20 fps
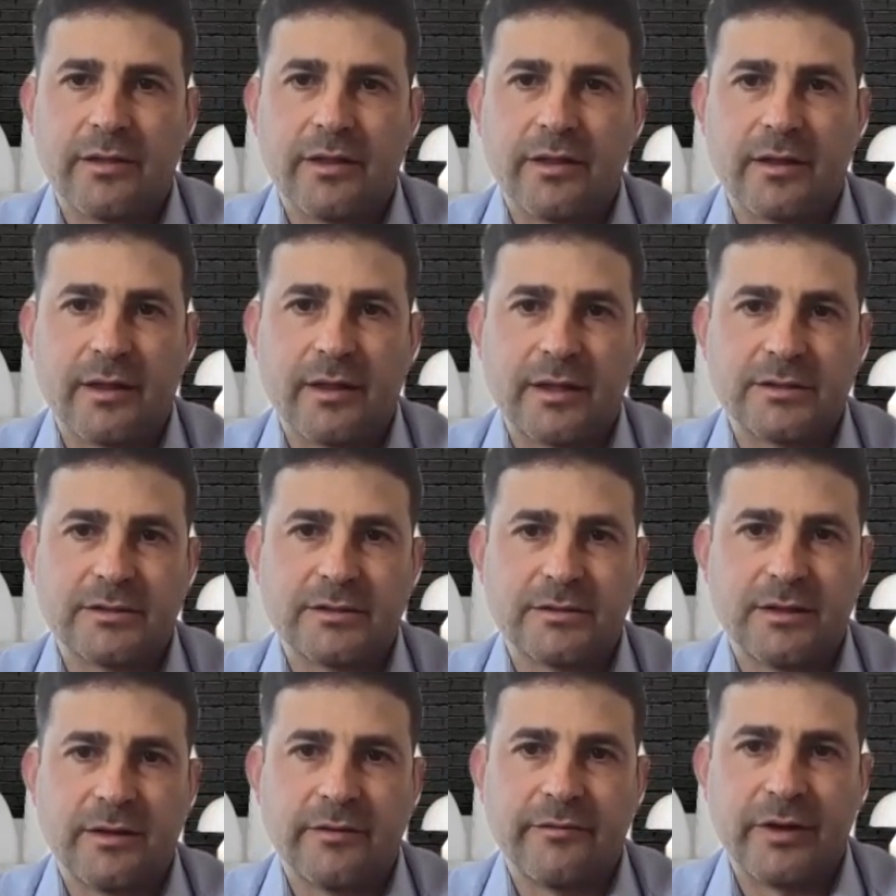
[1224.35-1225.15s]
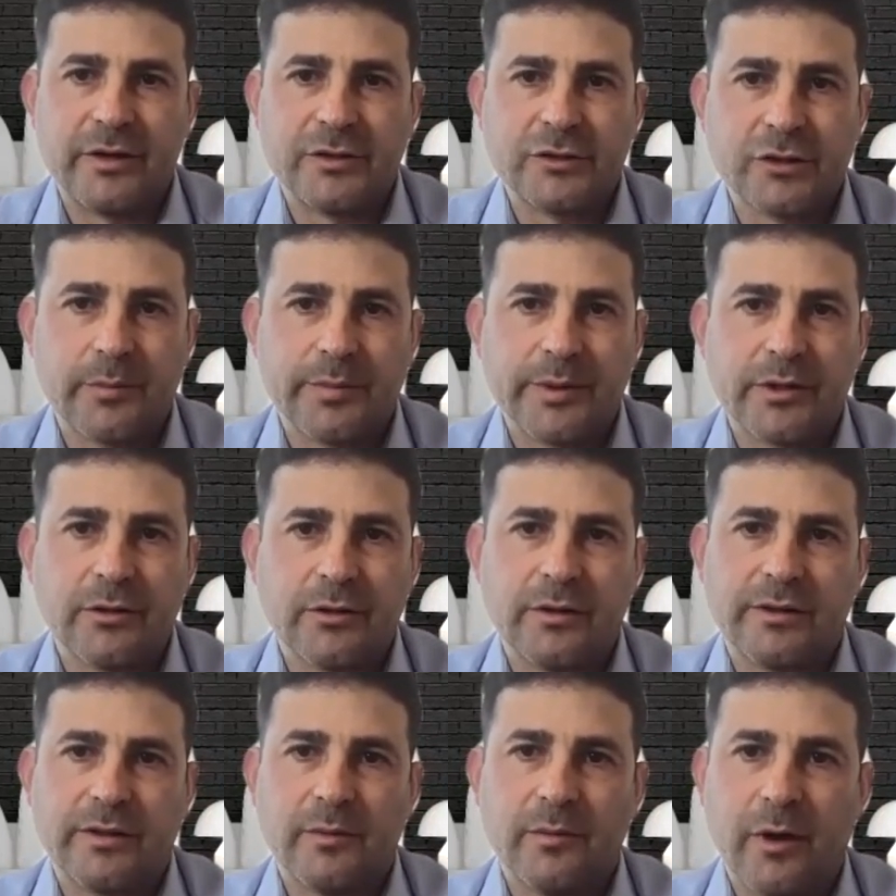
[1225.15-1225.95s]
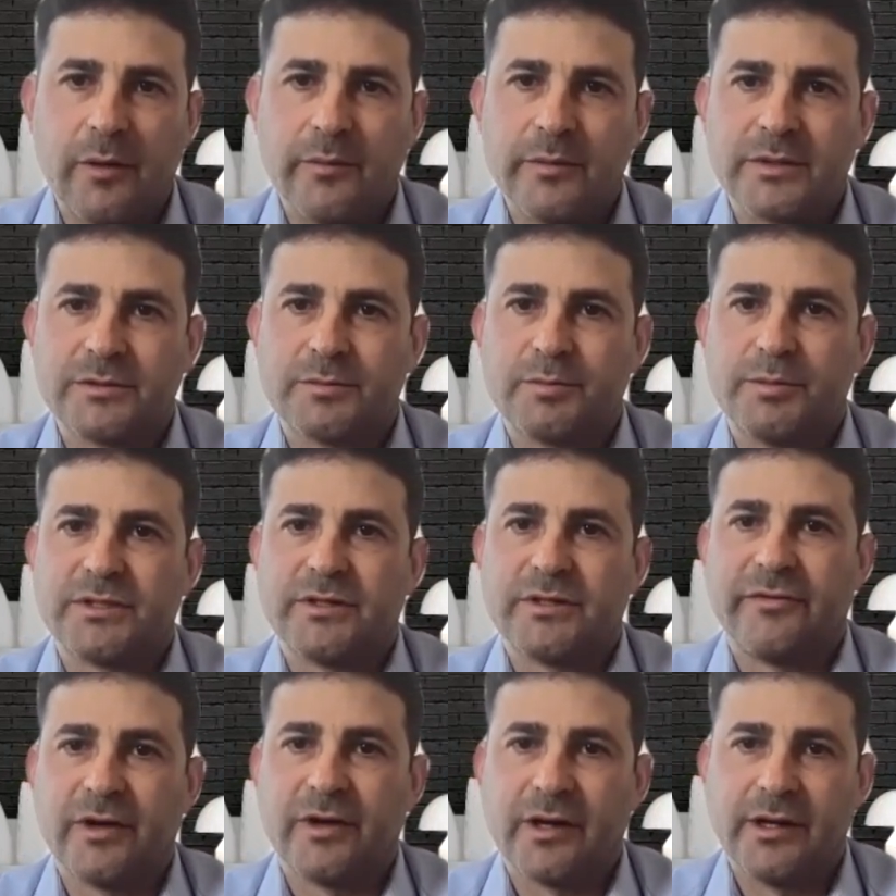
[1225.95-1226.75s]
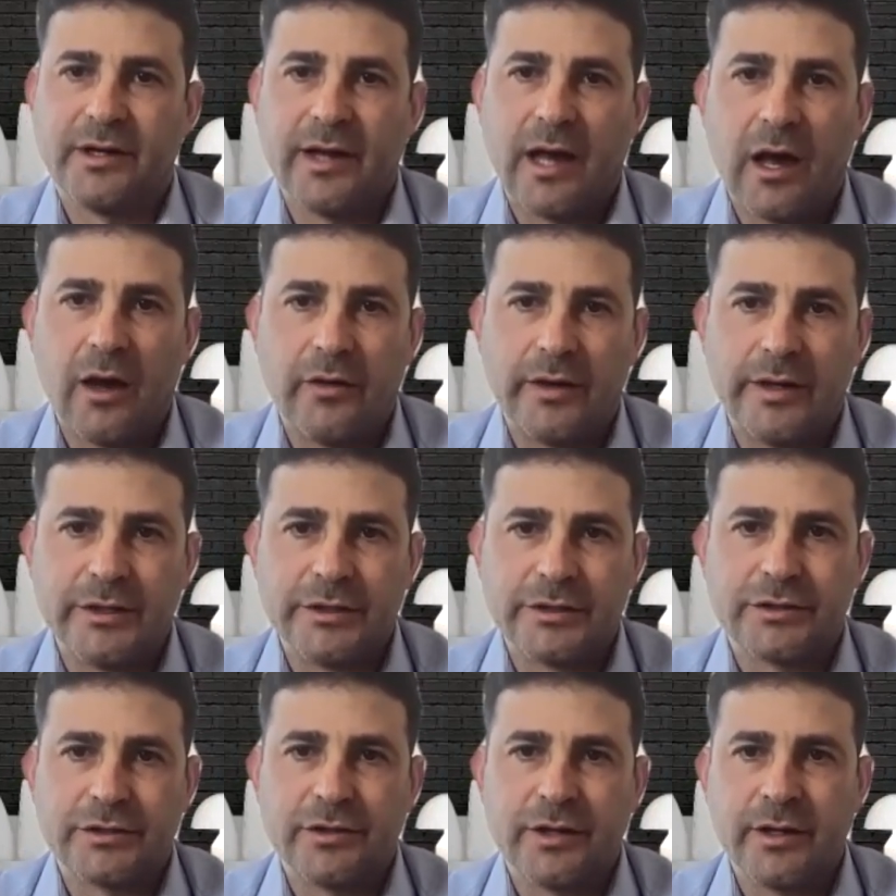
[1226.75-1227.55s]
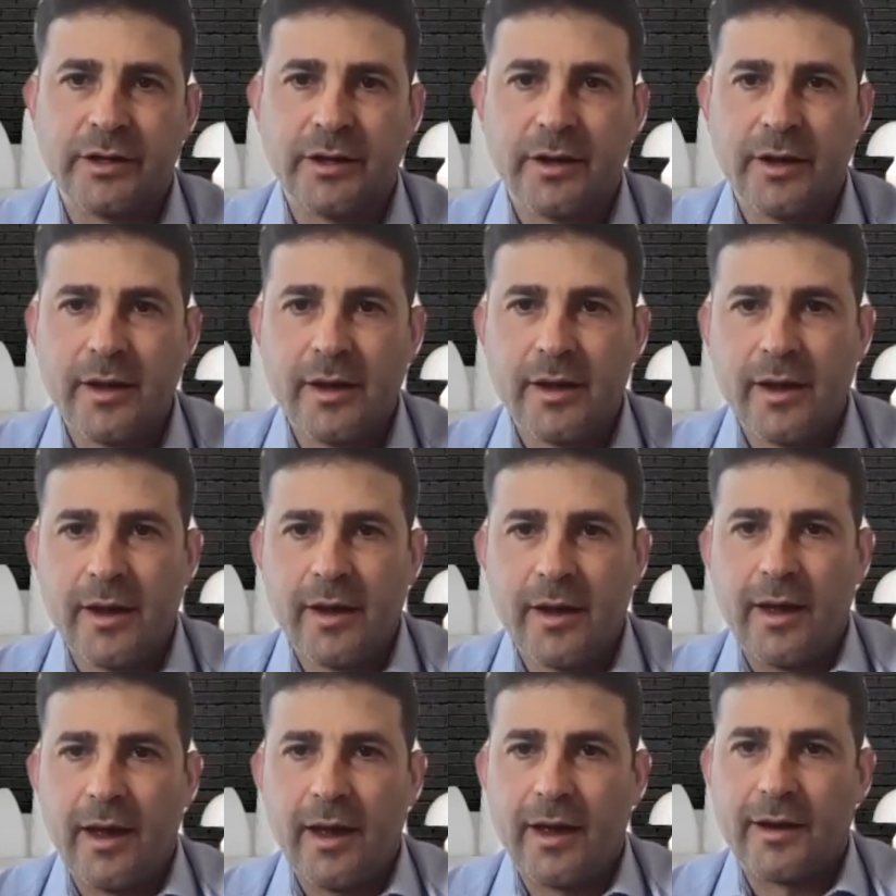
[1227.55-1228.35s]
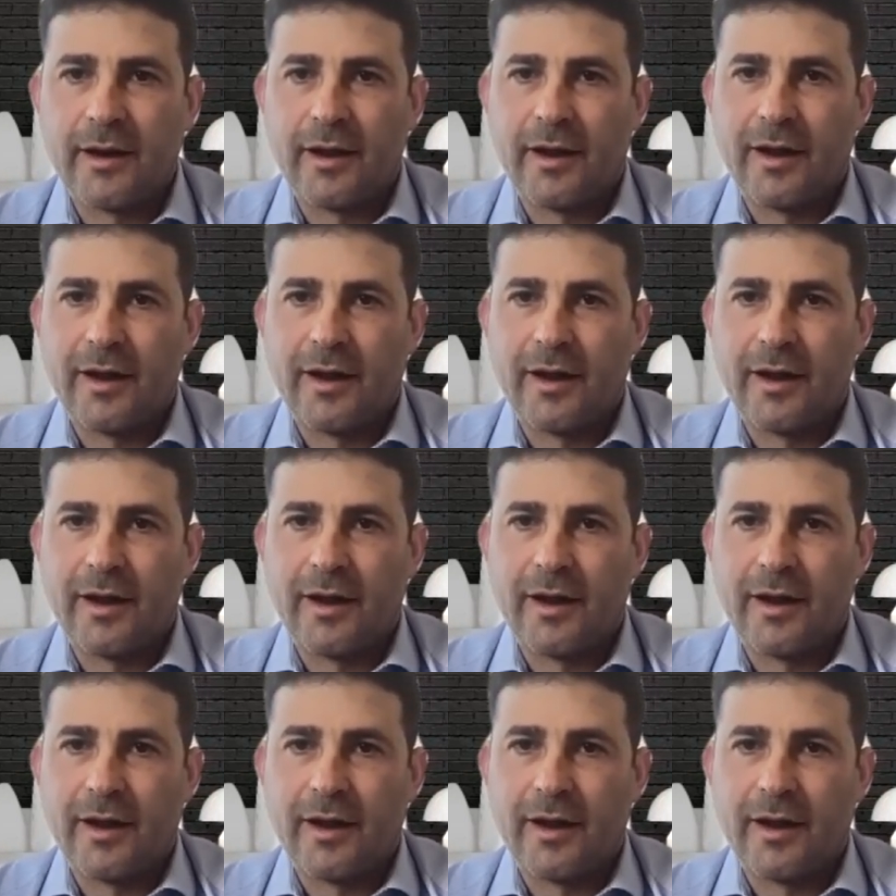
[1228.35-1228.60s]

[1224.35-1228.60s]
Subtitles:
I think that's very topical at the moment, specifically in our industry. And